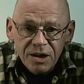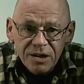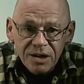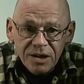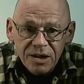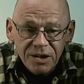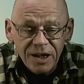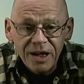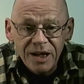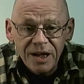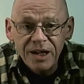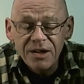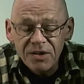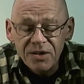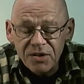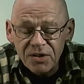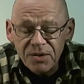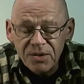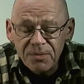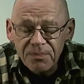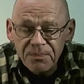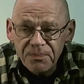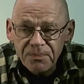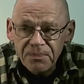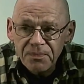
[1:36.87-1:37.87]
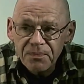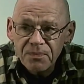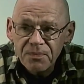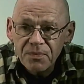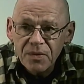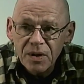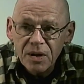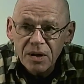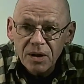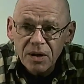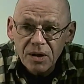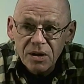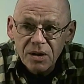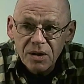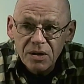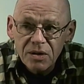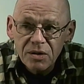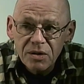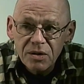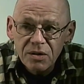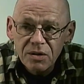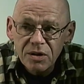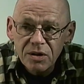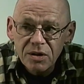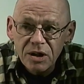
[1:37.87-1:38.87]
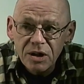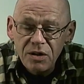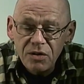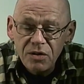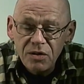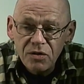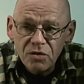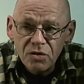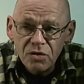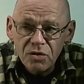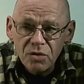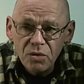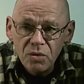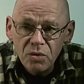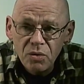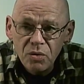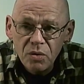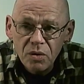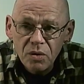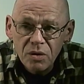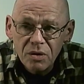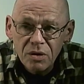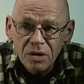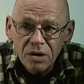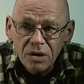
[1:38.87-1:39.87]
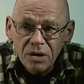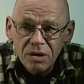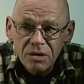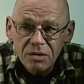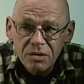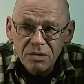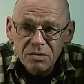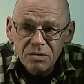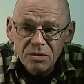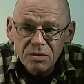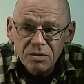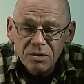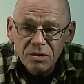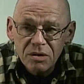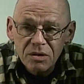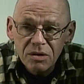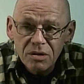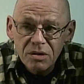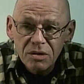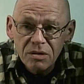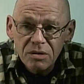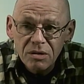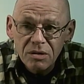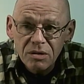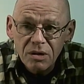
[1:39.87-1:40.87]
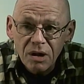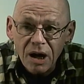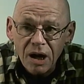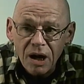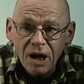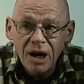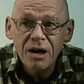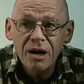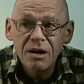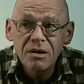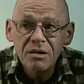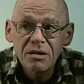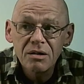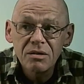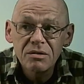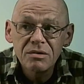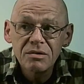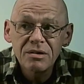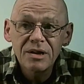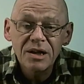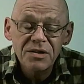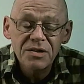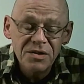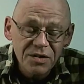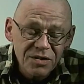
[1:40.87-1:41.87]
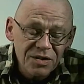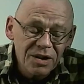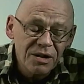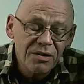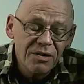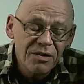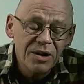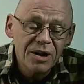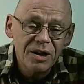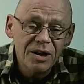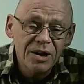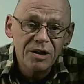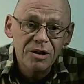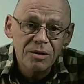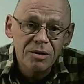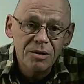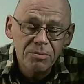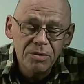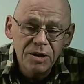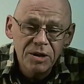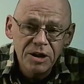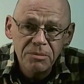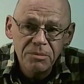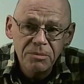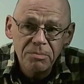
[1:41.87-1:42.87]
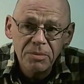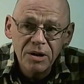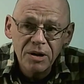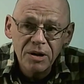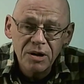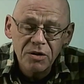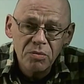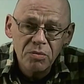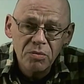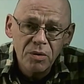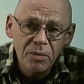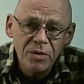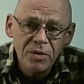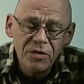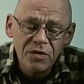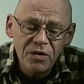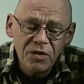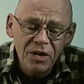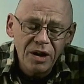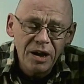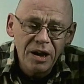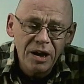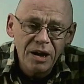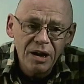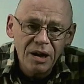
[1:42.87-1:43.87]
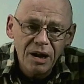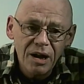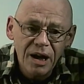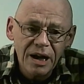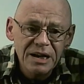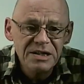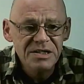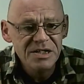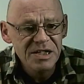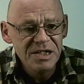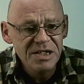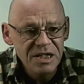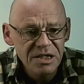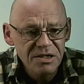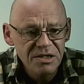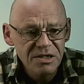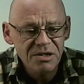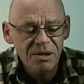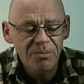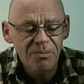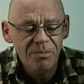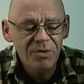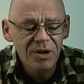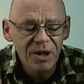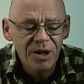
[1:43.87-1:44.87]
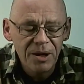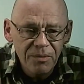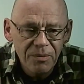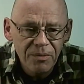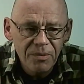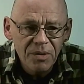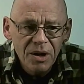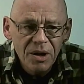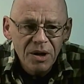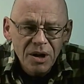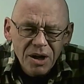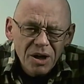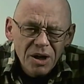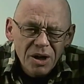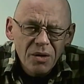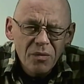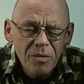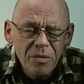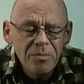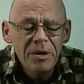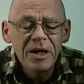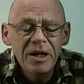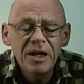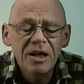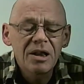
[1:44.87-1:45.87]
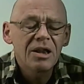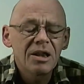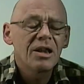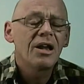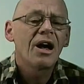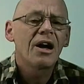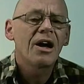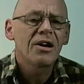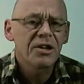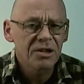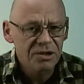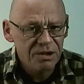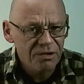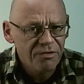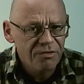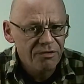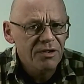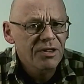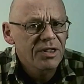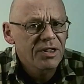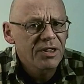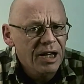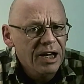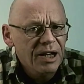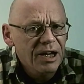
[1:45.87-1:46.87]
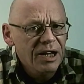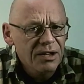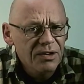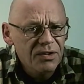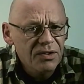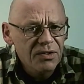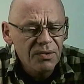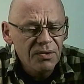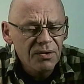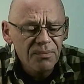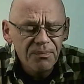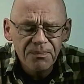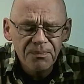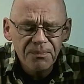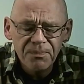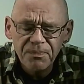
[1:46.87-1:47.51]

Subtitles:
The thing is, these two are necessarily incomplete because when we say, I see something, we mean a lot of different things.